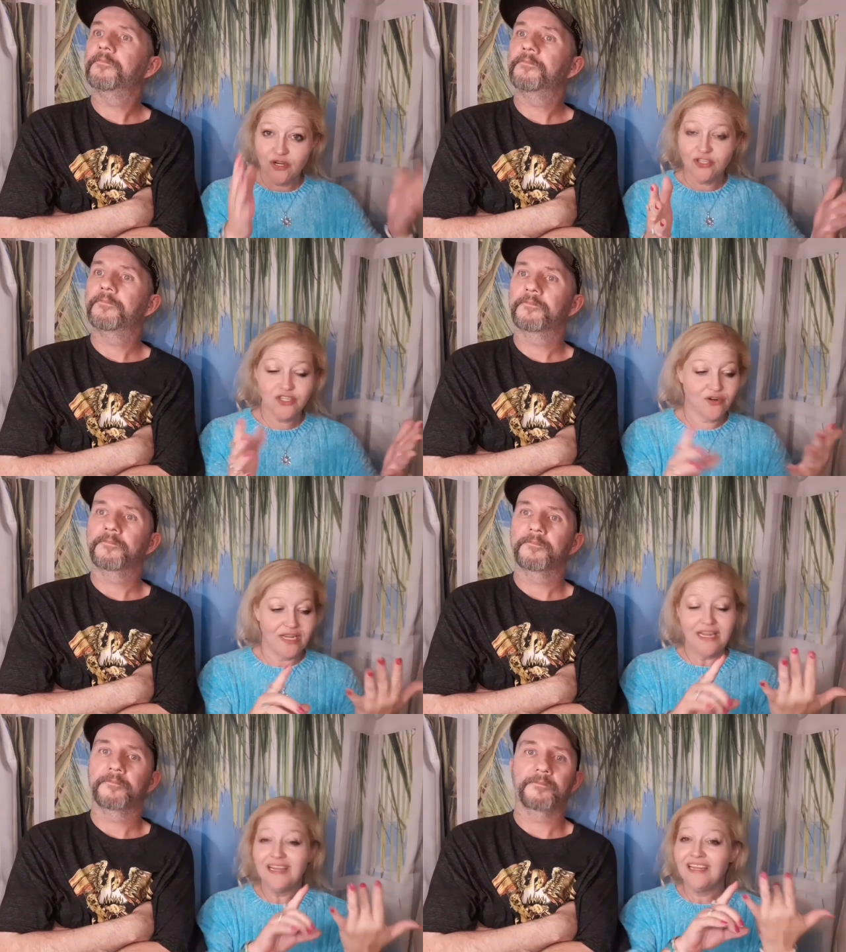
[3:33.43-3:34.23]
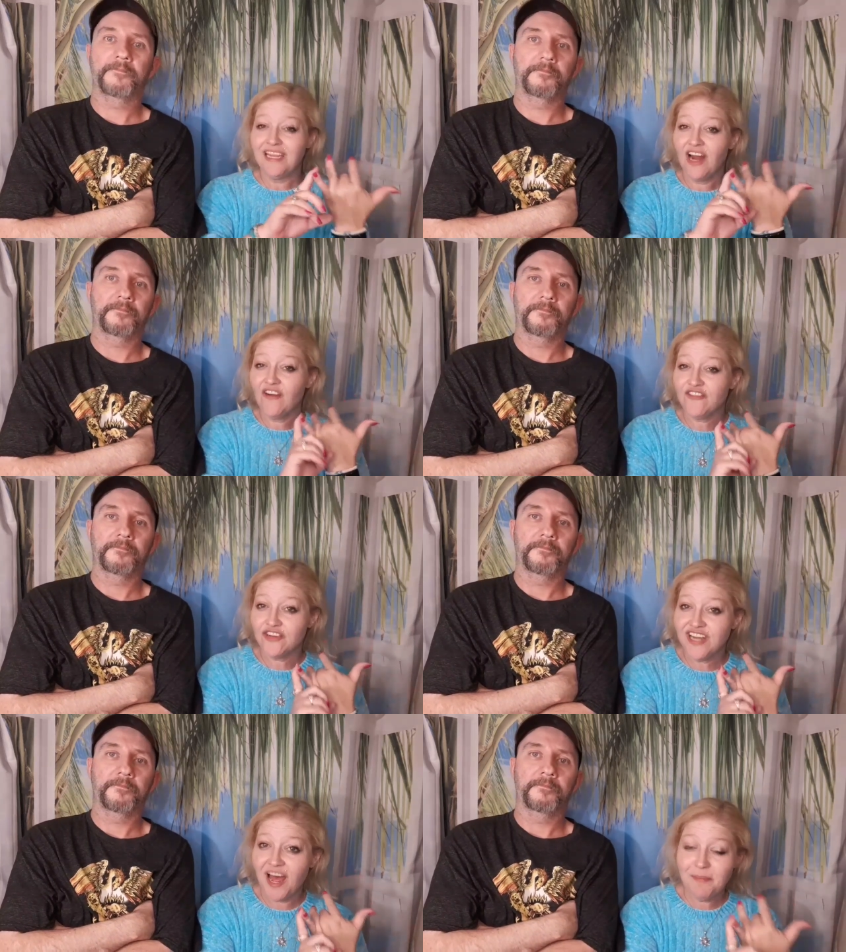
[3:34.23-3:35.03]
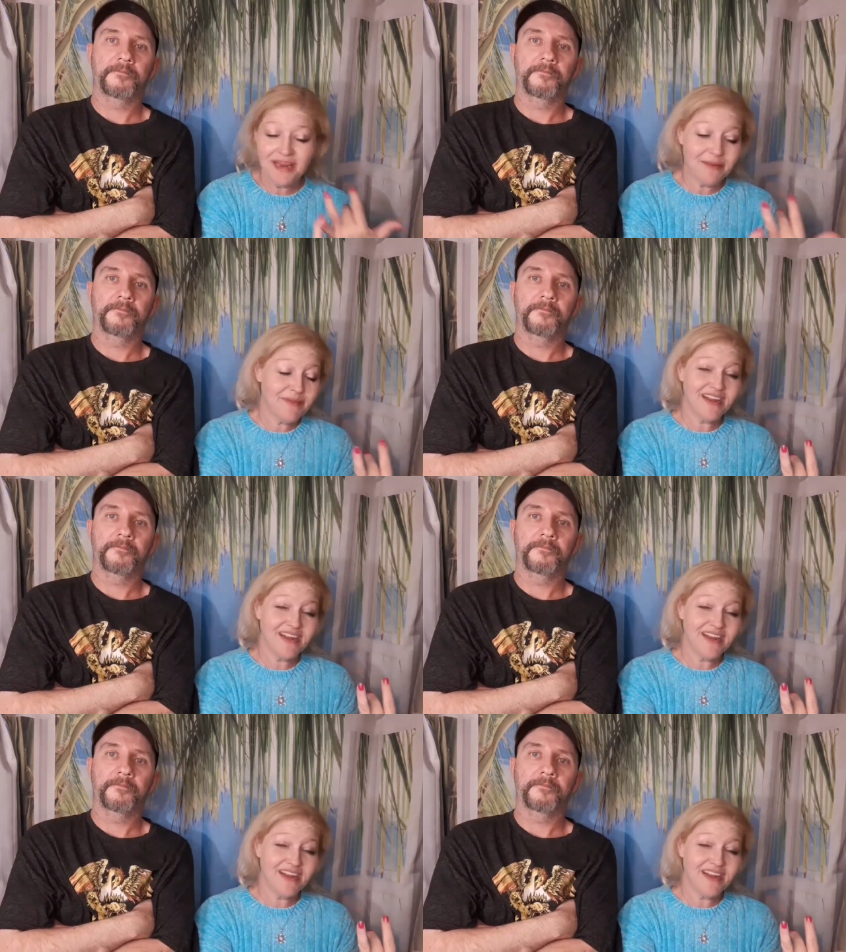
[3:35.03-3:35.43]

Speaker 1: your journey. Get off your diabetic